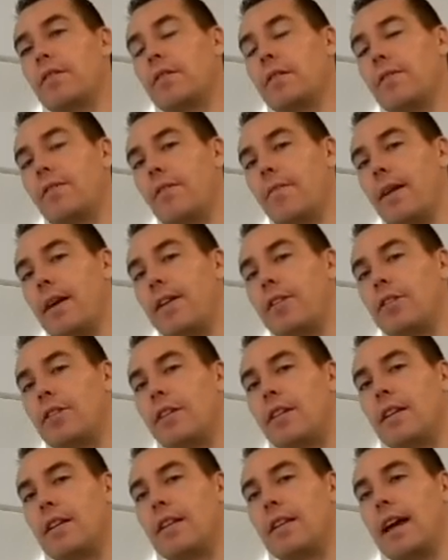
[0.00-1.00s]
less
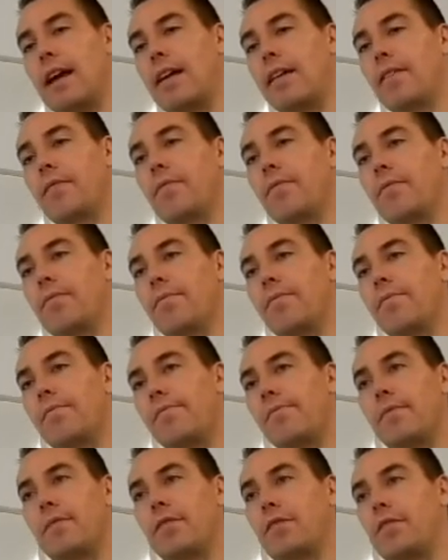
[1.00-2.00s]
inflammation that
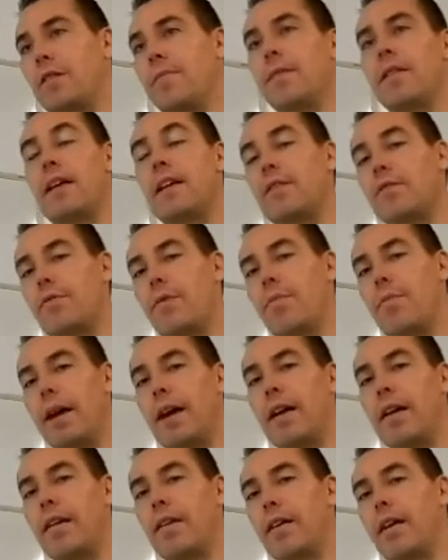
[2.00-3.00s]
stimulates
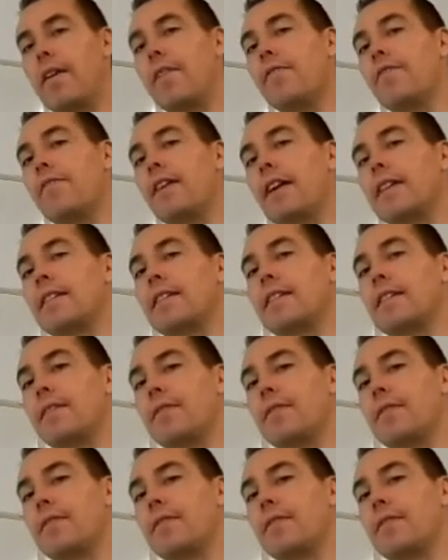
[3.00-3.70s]
repair and fixing